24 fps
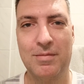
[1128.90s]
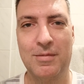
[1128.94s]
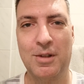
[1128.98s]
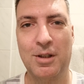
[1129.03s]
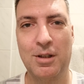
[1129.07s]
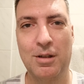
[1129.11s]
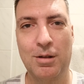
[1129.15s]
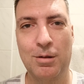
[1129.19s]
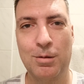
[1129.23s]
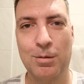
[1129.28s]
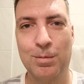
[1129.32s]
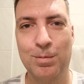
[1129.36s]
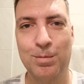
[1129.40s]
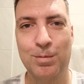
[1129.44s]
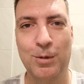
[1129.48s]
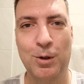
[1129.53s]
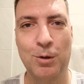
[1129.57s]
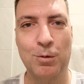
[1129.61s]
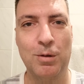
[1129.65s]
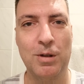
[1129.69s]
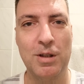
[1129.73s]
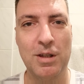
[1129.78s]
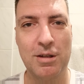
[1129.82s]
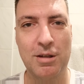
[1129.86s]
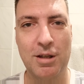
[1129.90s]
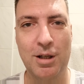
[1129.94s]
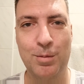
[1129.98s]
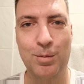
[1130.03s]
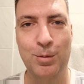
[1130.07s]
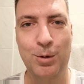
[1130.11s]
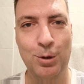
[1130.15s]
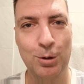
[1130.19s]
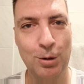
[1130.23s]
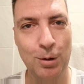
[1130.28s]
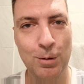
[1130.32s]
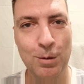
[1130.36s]
you know, you win some,
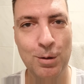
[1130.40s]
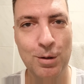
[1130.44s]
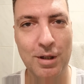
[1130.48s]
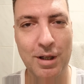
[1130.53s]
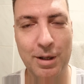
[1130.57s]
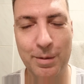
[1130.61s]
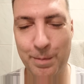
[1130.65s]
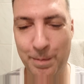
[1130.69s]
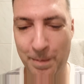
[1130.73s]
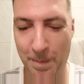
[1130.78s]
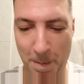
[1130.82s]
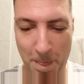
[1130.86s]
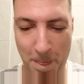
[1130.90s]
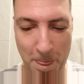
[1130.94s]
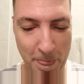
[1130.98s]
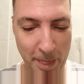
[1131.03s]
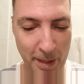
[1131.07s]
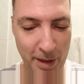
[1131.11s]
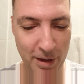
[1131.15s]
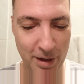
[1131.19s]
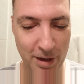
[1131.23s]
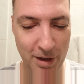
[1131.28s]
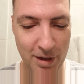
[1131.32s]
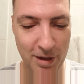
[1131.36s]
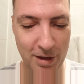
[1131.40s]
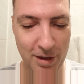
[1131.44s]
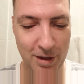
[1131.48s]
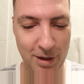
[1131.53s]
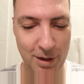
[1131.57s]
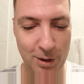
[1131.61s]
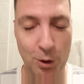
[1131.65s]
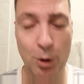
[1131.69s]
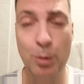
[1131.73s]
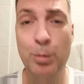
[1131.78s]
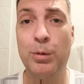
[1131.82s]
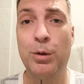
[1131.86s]
you lose some.
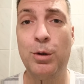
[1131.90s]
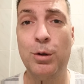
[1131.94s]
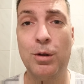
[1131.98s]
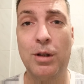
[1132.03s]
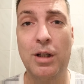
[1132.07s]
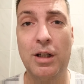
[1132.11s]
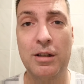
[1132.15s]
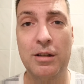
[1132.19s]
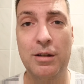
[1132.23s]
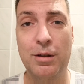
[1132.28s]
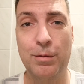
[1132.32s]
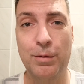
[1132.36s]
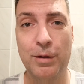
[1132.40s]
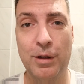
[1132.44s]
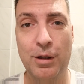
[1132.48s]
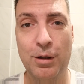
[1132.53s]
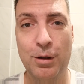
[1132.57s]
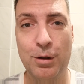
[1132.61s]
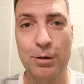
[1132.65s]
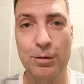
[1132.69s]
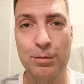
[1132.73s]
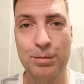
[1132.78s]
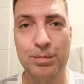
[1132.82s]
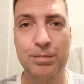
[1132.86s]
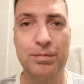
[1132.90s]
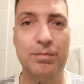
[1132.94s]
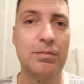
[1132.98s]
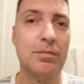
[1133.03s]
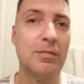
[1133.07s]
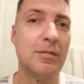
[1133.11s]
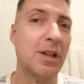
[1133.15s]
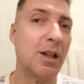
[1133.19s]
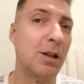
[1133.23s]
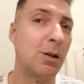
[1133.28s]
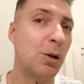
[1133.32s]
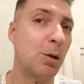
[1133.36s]
Hoped you liked the video.
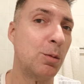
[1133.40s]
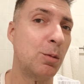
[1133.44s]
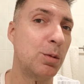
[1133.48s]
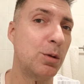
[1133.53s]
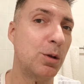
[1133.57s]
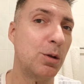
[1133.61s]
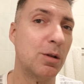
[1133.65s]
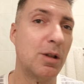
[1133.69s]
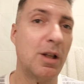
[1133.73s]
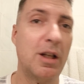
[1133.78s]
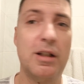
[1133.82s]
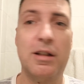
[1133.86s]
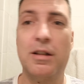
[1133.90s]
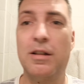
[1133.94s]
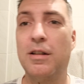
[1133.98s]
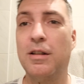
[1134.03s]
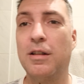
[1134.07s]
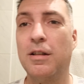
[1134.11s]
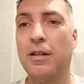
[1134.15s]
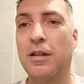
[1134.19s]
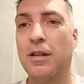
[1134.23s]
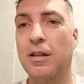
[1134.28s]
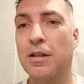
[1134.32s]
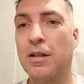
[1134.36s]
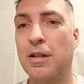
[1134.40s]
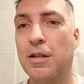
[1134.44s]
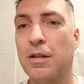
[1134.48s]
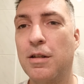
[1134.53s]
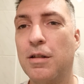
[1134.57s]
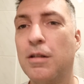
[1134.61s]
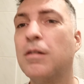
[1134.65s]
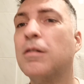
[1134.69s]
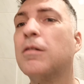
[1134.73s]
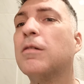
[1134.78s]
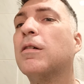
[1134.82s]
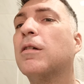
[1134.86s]
I hoped you liked
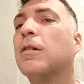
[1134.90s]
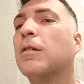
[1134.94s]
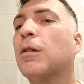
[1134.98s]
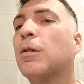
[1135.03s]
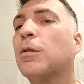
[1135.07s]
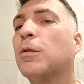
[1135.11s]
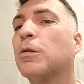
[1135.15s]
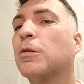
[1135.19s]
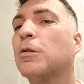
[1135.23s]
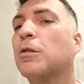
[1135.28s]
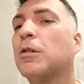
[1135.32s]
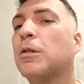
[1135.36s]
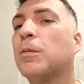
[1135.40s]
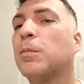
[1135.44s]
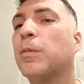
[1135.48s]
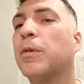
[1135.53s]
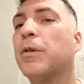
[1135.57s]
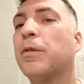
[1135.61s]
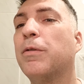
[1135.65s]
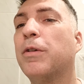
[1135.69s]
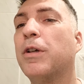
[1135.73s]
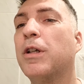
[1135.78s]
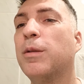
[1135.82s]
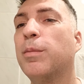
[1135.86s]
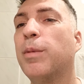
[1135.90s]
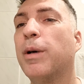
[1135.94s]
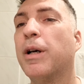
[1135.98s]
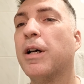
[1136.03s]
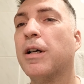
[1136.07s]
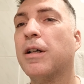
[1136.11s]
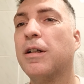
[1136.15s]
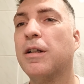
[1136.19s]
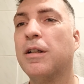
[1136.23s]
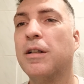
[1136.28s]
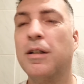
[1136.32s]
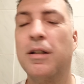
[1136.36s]
this long-term
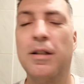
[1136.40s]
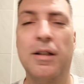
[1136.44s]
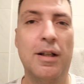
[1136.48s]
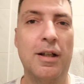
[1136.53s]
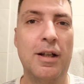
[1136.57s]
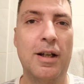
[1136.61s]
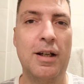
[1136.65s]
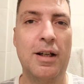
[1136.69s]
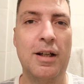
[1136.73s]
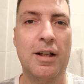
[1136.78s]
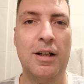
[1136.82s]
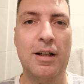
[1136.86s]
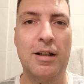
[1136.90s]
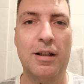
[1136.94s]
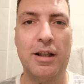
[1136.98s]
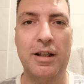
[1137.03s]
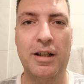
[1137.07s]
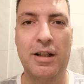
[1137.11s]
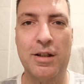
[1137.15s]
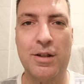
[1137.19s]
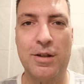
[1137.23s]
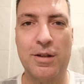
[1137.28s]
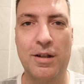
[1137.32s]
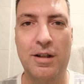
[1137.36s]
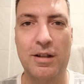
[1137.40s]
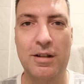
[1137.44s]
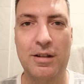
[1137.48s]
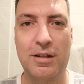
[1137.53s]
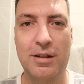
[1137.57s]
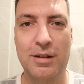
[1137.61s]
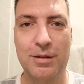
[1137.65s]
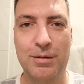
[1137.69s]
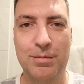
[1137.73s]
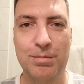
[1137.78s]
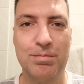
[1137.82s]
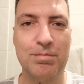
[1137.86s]
feedback. Like I said,
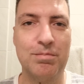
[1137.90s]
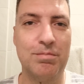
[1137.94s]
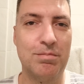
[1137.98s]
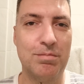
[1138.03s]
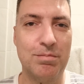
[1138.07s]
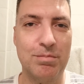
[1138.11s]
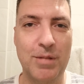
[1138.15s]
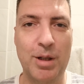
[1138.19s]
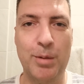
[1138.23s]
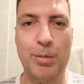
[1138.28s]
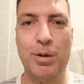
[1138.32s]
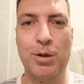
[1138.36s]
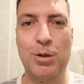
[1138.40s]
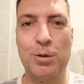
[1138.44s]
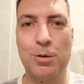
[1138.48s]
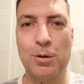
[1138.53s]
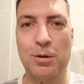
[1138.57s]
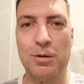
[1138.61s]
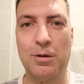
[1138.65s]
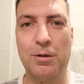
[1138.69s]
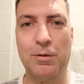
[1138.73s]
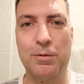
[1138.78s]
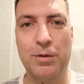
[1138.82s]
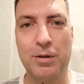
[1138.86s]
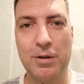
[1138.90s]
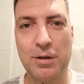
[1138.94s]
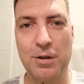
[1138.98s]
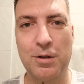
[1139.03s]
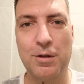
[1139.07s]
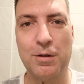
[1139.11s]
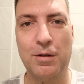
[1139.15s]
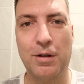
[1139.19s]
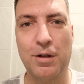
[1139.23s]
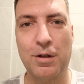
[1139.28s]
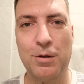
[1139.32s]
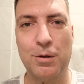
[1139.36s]
maybe it's not the
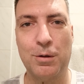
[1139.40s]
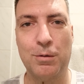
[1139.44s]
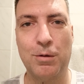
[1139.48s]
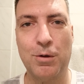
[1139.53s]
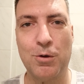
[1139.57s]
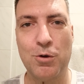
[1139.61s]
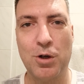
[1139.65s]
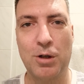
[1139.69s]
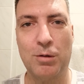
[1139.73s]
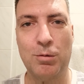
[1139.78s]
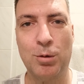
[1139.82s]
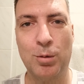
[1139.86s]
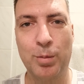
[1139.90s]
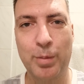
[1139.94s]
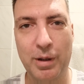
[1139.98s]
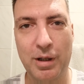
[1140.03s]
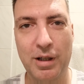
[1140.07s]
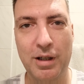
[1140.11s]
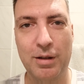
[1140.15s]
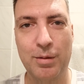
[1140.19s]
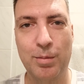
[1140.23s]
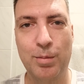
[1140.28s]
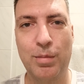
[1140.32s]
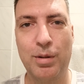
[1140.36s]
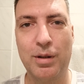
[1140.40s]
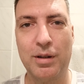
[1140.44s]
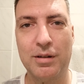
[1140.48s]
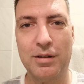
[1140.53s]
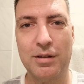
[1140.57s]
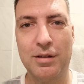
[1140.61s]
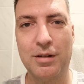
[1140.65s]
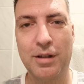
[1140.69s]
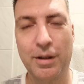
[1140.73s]
first razor which I would buy, but